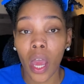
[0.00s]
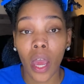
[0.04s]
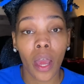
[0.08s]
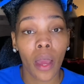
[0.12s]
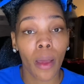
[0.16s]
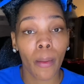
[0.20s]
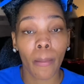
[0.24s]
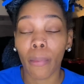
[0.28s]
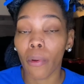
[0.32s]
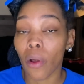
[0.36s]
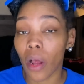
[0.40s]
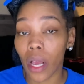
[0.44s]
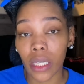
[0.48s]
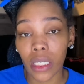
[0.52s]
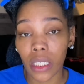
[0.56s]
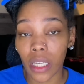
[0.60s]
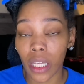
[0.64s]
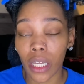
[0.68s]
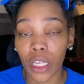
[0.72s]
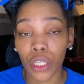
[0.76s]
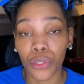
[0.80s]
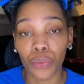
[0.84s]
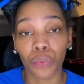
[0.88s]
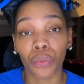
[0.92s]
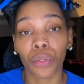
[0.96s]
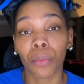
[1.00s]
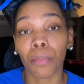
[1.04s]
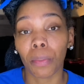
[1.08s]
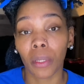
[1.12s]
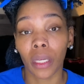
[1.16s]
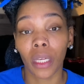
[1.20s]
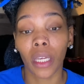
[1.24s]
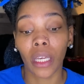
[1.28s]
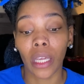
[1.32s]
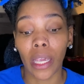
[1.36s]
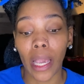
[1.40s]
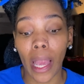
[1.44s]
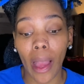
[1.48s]
process would
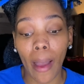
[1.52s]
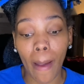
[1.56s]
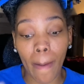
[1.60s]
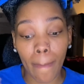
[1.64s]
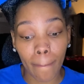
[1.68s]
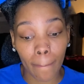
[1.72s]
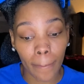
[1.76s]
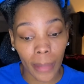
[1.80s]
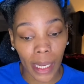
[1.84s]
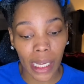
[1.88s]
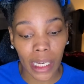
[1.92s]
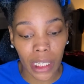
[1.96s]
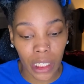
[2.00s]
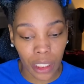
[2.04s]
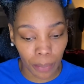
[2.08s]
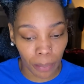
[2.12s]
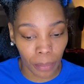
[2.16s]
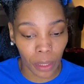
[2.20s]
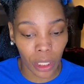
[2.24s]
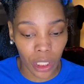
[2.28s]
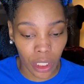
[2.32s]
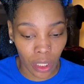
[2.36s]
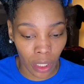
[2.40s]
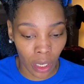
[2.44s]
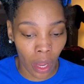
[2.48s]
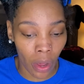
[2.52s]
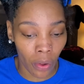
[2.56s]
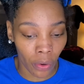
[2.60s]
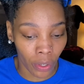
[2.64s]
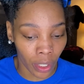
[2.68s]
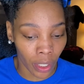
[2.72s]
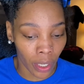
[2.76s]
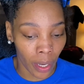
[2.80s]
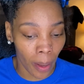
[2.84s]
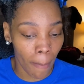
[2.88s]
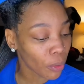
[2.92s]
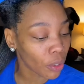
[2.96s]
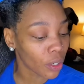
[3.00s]
be much
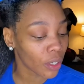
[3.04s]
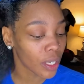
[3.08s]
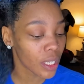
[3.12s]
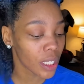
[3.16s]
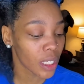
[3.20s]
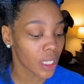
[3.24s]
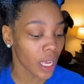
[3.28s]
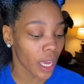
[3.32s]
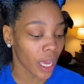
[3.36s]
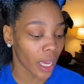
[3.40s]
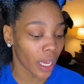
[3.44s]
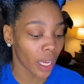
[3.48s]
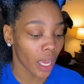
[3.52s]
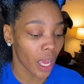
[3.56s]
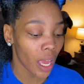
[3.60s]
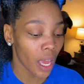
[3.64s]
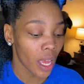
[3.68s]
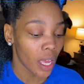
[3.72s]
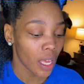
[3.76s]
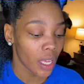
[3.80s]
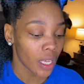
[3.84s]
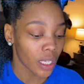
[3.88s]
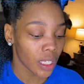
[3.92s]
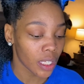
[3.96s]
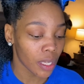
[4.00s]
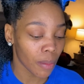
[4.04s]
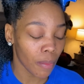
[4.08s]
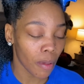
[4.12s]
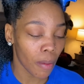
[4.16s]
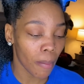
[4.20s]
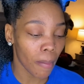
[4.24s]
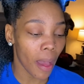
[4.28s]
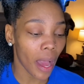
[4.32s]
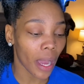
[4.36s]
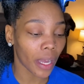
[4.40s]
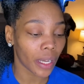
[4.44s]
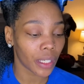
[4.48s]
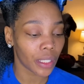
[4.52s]
longer. I'm gonna take some of
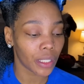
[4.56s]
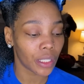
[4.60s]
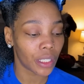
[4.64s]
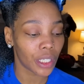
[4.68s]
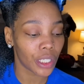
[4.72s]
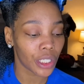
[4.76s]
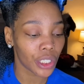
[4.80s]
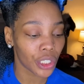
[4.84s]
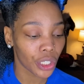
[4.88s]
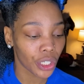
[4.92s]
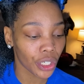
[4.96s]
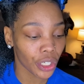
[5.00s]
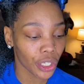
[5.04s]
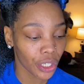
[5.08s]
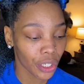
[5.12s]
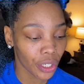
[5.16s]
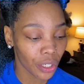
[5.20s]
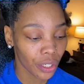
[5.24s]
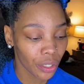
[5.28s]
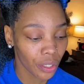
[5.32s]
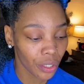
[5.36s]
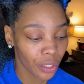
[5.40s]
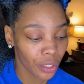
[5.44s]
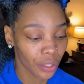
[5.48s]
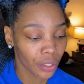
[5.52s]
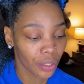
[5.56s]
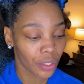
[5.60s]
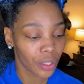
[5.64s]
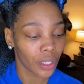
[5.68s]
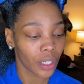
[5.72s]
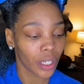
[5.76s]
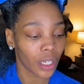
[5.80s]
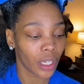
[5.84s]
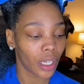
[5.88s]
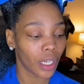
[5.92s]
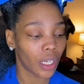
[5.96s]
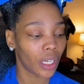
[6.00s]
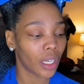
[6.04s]
my conditioner,
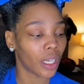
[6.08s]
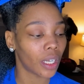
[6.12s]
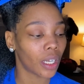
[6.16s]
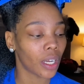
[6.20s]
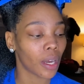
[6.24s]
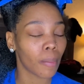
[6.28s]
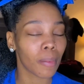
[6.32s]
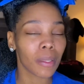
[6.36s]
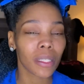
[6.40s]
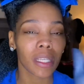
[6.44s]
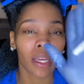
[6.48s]
and I'm gonna talk